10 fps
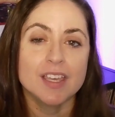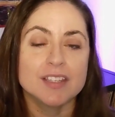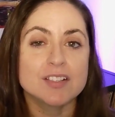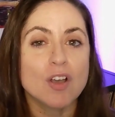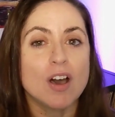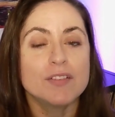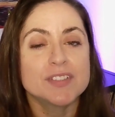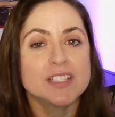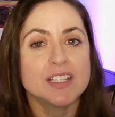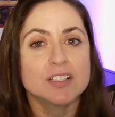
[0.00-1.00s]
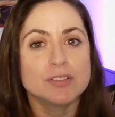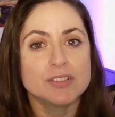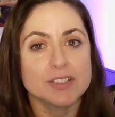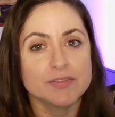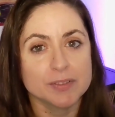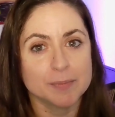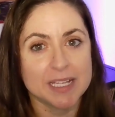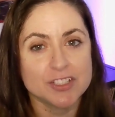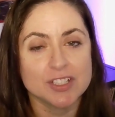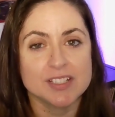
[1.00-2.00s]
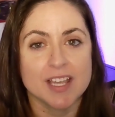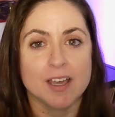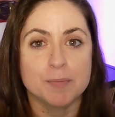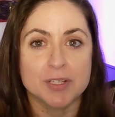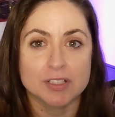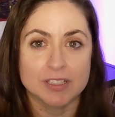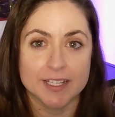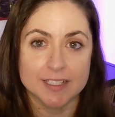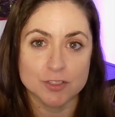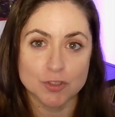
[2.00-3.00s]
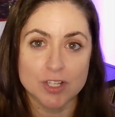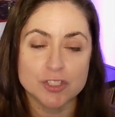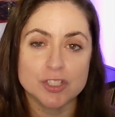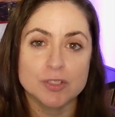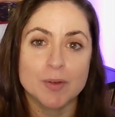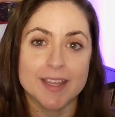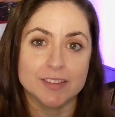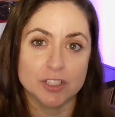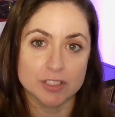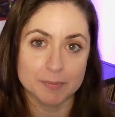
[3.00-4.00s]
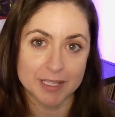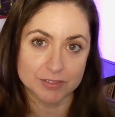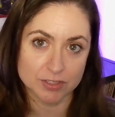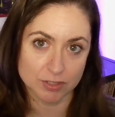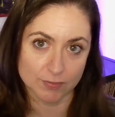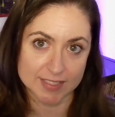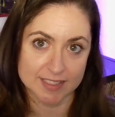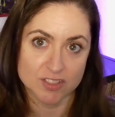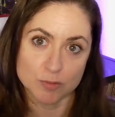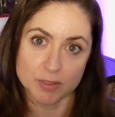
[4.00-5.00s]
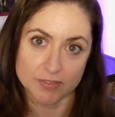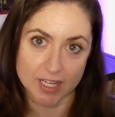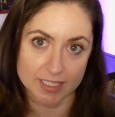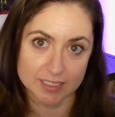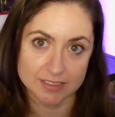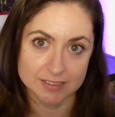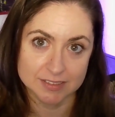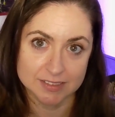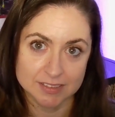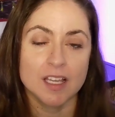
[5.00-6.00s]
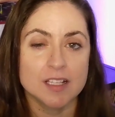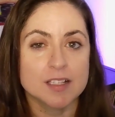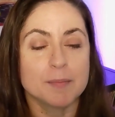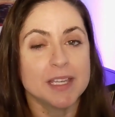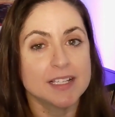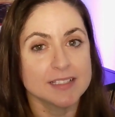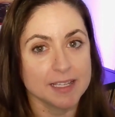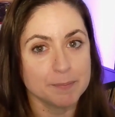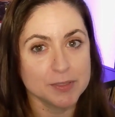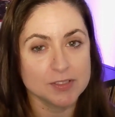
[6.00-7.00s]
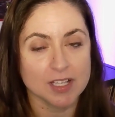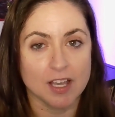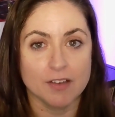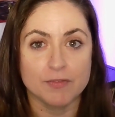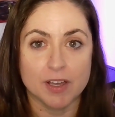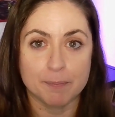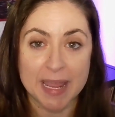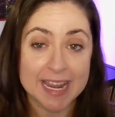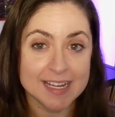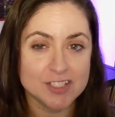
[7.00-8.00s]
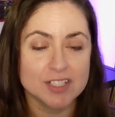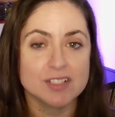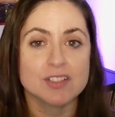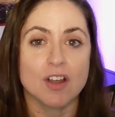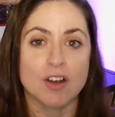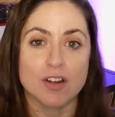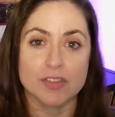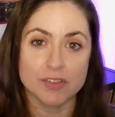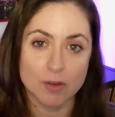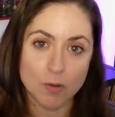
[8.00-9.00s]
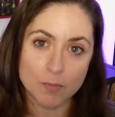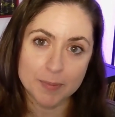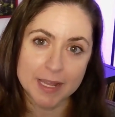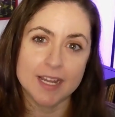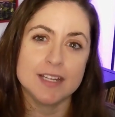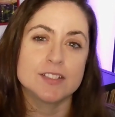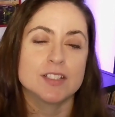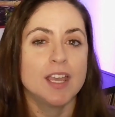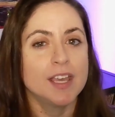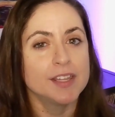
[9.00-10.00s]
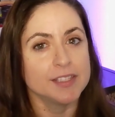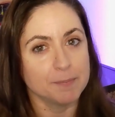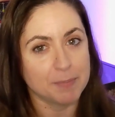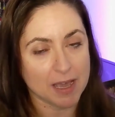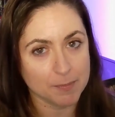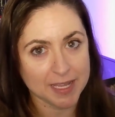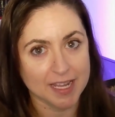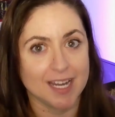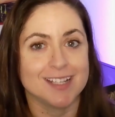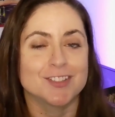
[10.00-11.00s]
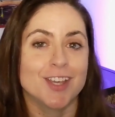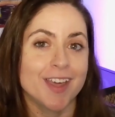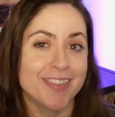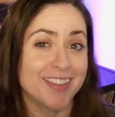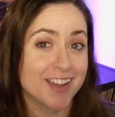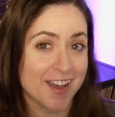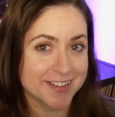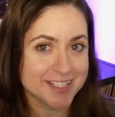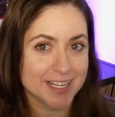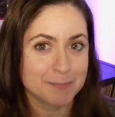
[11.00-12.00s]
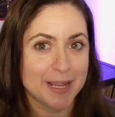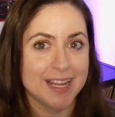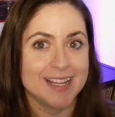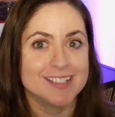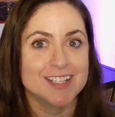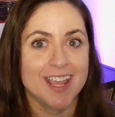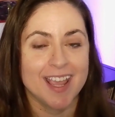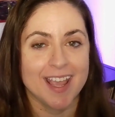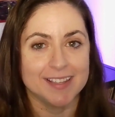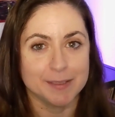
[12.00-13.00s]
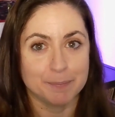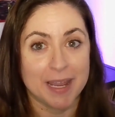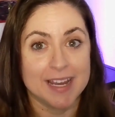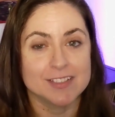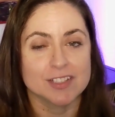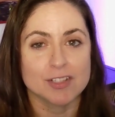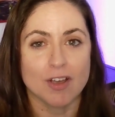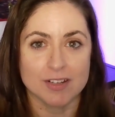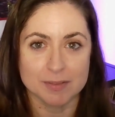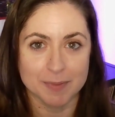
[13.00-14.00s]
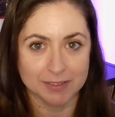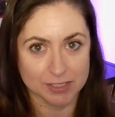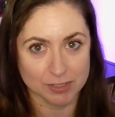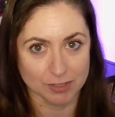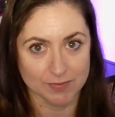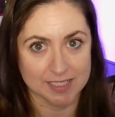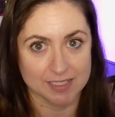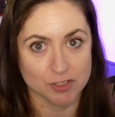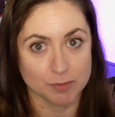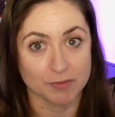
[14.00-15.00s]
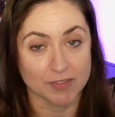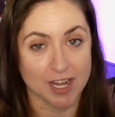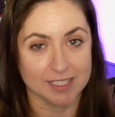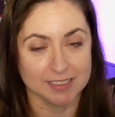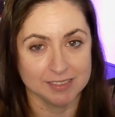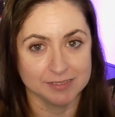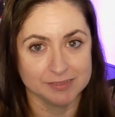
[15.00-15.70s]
This often includes information to help your client trust you and learn about the services you provide. Some examples of pages are the home page, the about page, the contact page, and the page that talks about the services you provide.